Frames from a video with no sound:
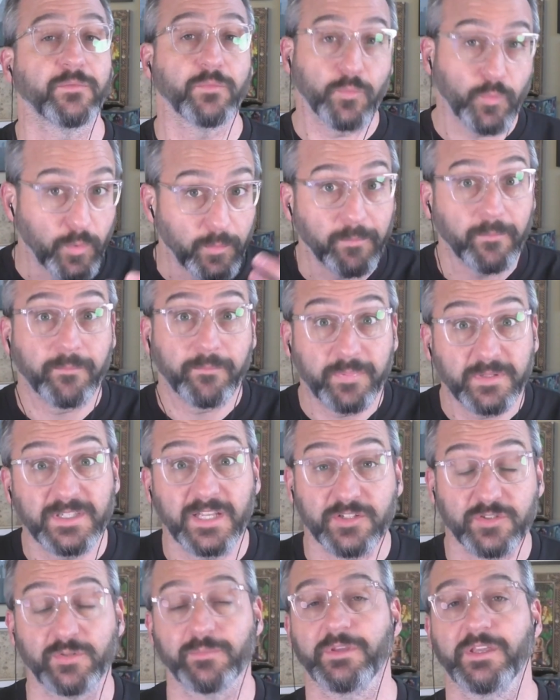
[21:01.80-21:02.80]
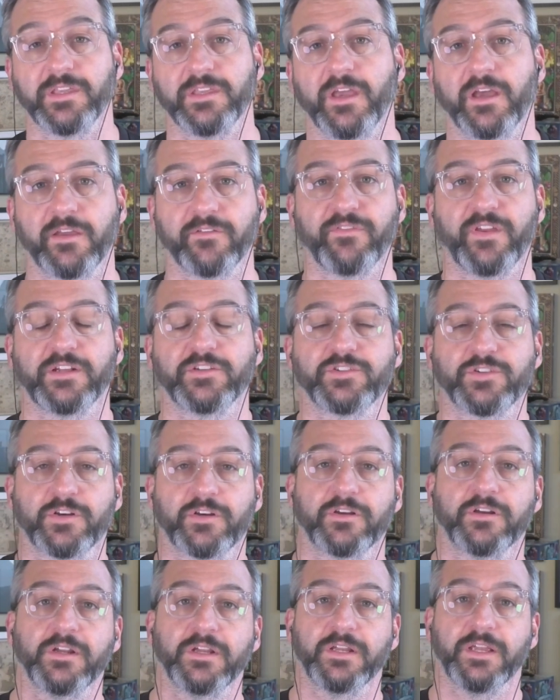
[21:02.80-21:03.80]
it would potentially be a young Avenger.